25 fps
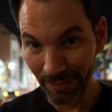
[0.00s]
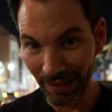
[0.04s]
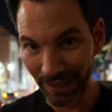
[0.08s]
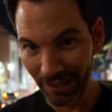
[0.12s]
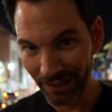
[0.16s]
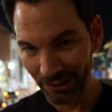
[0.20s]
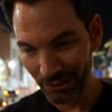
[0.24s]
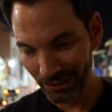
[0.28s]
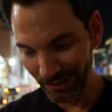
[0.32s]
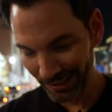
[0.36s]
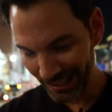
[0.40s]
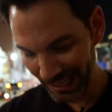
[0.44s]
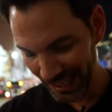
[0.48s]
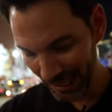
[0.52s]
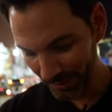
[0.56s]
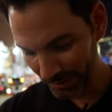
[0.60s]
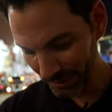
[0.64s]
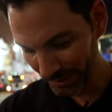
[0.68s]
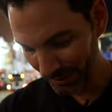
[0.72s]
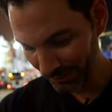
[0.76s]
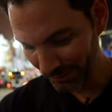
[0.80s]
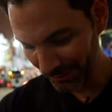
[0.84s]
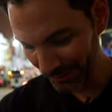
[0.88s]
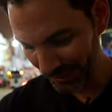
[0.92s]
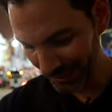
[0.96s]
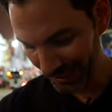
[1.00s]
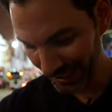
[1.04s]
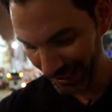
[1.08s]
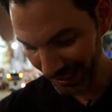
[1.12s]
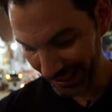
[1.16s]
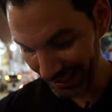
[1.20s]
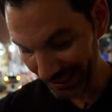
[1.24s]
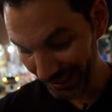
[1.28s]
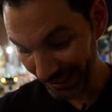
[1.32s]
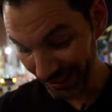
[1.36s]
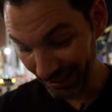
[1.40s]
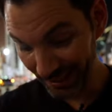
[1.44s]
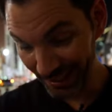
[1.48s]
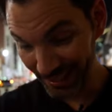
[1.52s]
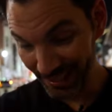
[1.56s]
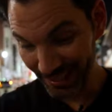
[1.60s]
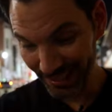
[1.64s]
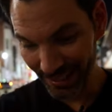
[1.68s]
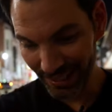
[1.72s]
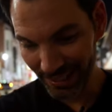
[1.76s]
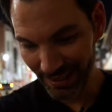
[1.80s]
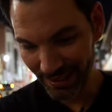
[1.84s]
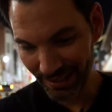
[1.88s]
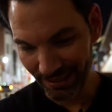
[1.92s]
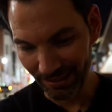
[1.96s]
about doing camera reviews, you gotta carry all these
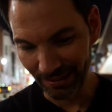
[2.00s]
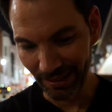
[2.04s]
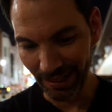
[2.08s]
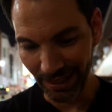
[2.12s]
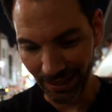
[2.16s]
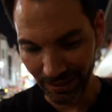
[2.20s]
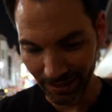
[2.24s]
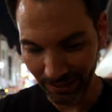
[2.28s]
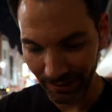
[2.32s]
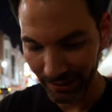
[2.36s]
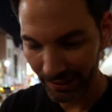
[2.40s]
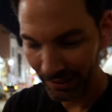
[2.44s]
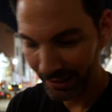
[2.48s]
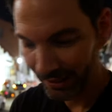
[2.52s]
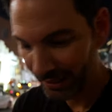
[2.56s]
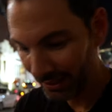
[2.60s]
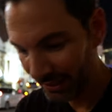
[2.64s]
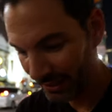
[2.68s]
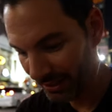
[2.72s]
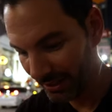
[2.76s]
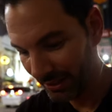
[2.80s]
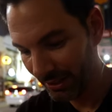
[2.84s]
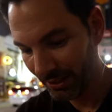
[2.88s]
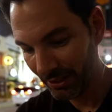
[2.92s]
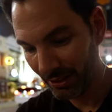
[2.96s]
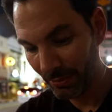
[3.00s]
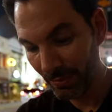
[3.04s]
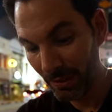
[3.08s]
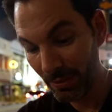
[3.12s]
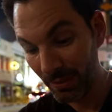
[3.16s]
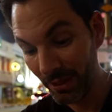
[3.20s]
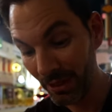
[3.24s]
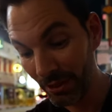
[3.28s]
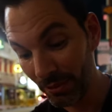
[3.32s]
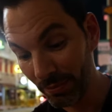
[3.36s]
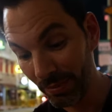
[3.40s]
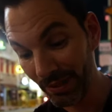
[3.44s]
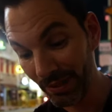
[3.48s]
lenses around. You know, maybe other